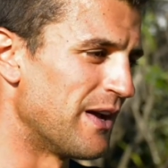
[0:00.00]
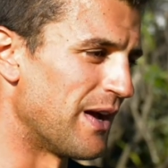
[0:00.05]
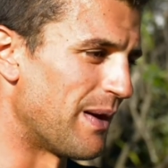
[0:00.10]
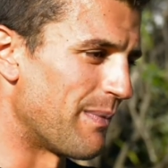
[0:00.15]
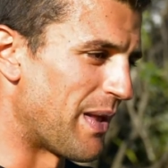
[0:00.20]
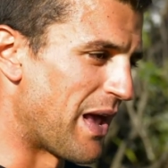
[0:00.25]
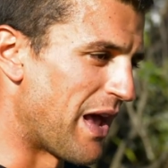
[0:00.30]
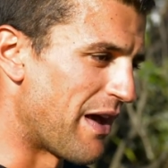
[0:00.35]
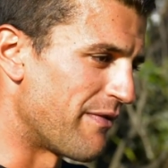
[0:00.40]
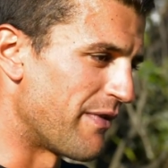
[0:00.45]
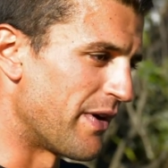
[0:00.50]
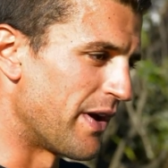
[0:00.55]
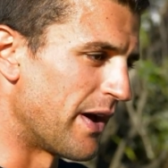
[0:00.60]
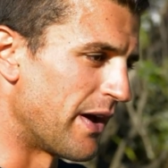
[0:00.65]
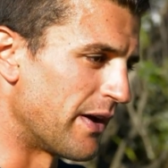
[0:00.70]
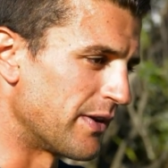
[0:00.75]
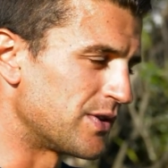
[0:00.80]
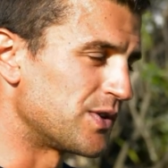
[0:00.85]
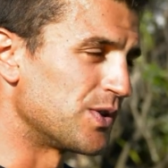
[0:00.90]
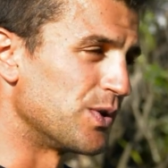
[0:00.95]
I'm going to have
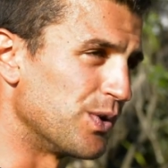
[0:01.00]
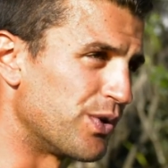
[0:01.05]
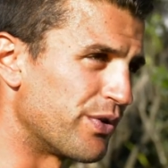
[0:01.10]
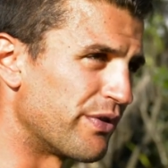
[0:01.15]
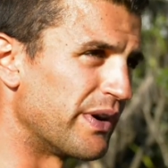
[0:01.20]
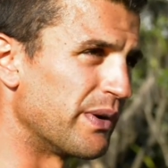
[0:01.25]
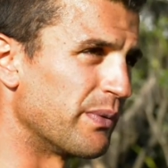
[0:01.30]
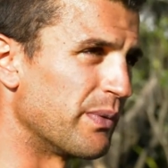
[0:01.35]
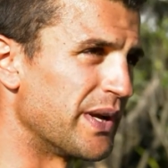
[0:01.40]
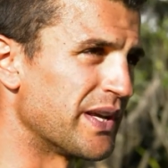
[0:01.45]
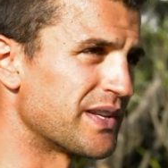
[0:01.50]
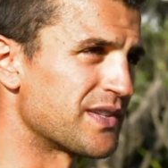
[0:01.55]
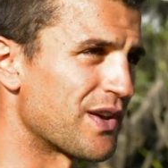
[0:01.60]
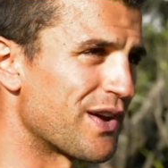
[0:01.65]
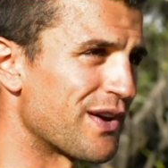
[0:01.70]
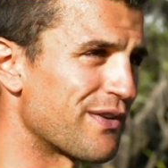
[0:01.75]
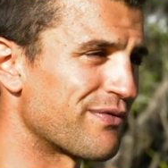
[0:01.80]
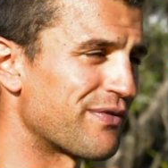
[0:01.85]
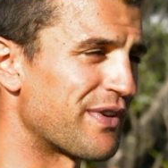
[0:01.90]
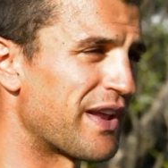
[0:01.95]
2-3 weeks
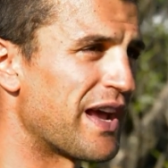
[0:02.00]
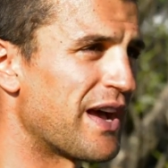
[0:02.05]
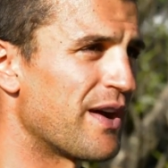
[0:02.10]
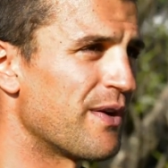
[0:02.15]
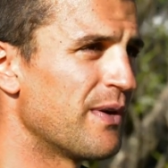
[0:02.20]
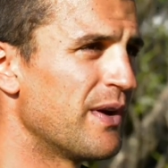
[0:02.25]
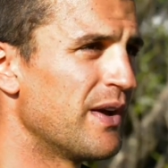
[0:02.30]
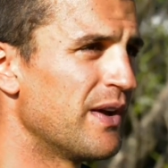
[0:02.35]
off now.